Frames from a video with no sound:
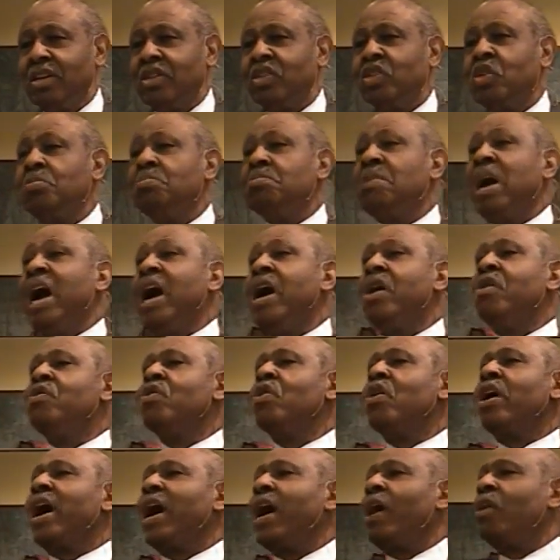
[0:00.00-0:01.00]

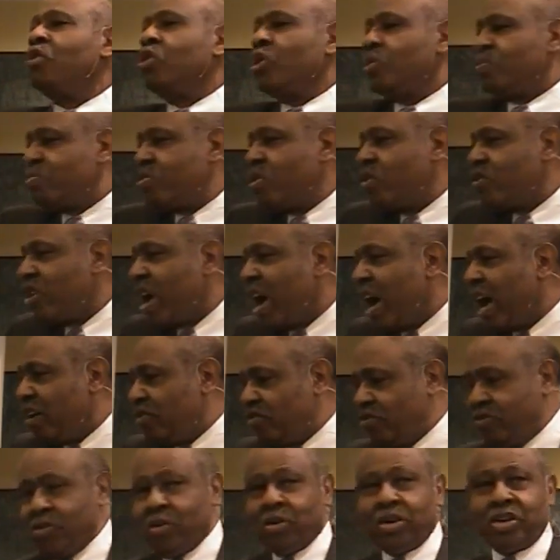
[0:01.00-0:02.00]
Tomorrow I will
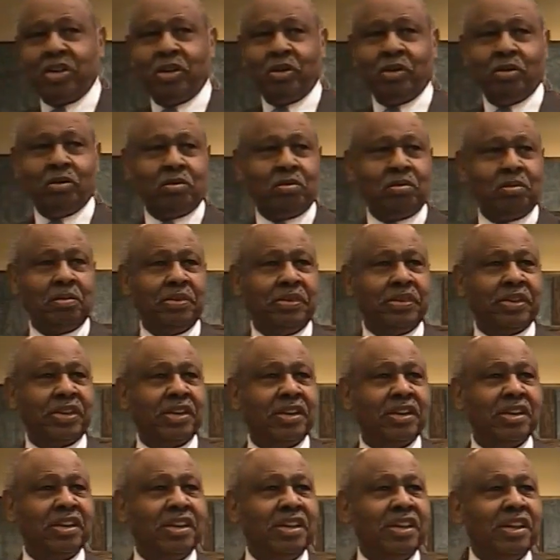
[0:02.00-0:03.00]
provide for you.
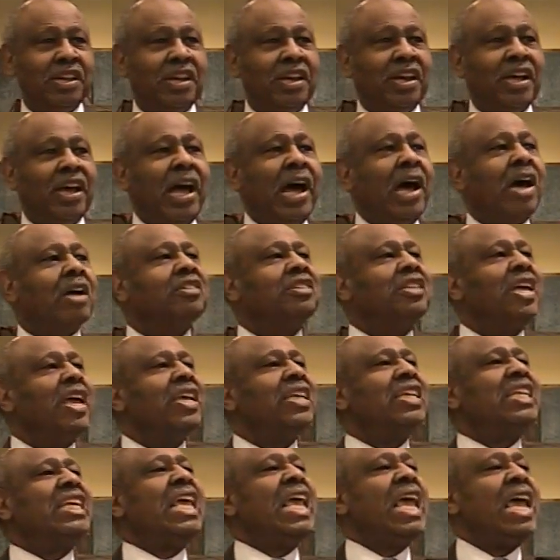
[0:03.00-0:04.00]
I'll
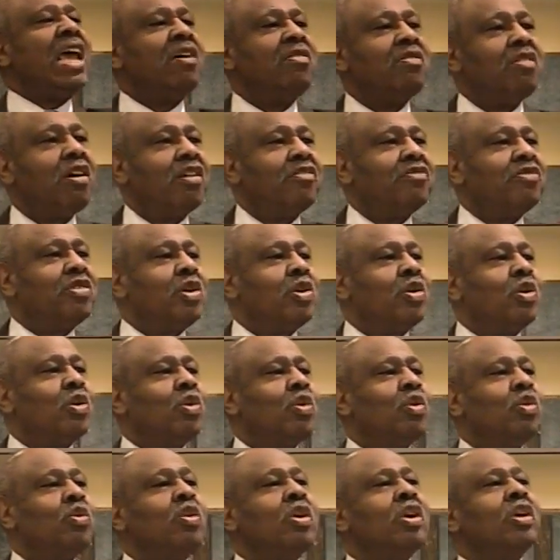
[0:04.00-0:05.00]
take care of
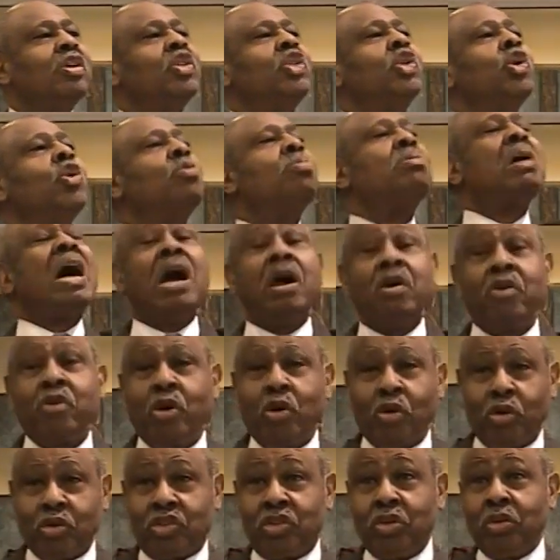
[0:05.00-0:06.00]
you
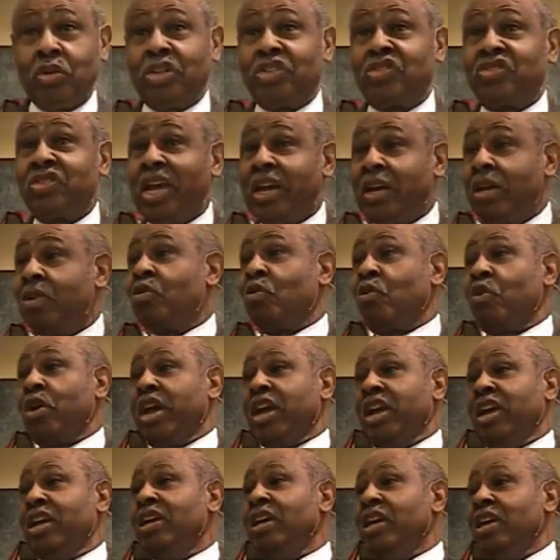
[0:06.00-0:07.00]
tomorrow. So the second
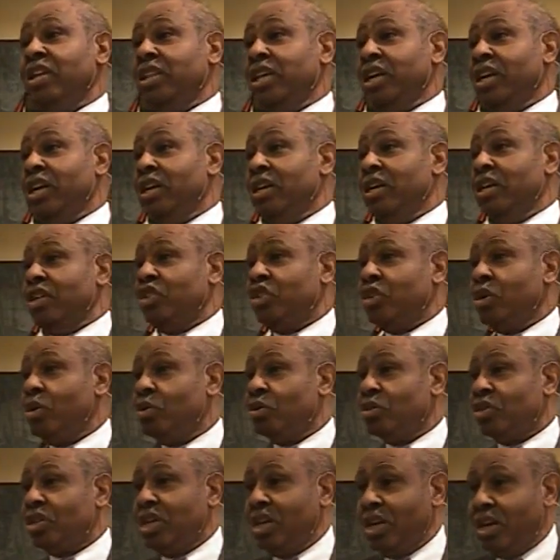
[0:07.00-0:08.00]
way that it is
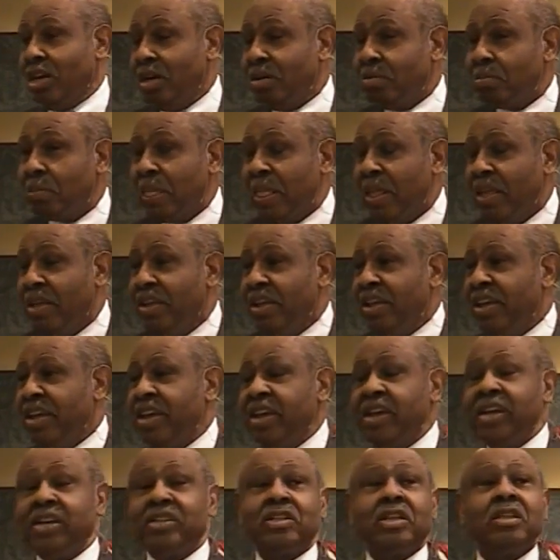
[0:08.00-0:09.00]
used here
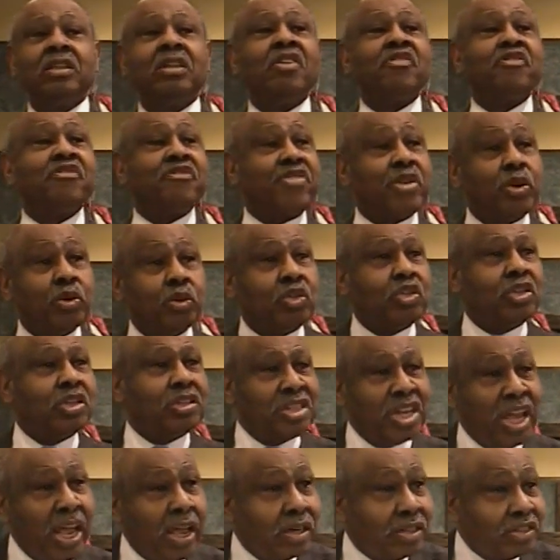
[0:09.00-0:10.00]
is in the future
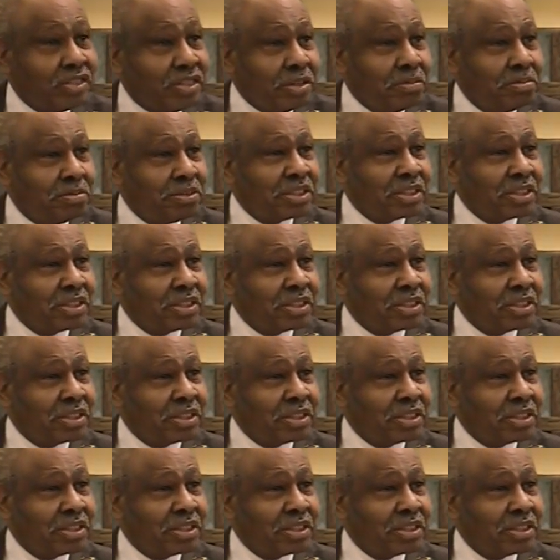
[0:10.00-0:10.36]
tense.